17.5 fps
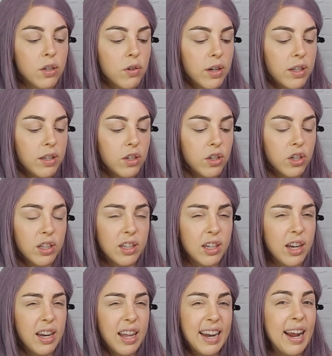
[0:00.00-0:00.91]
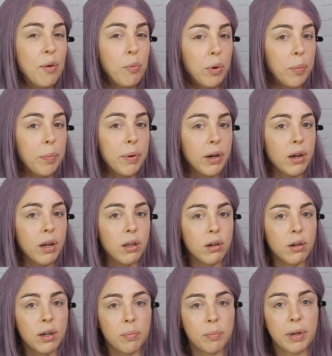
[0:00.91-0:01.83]
transition shade, and I will put
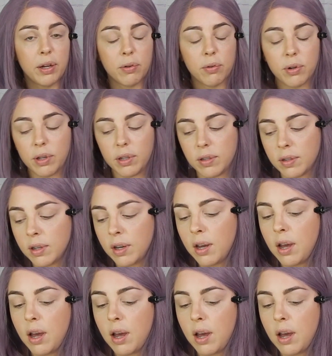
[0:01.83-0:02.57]
color in my crease.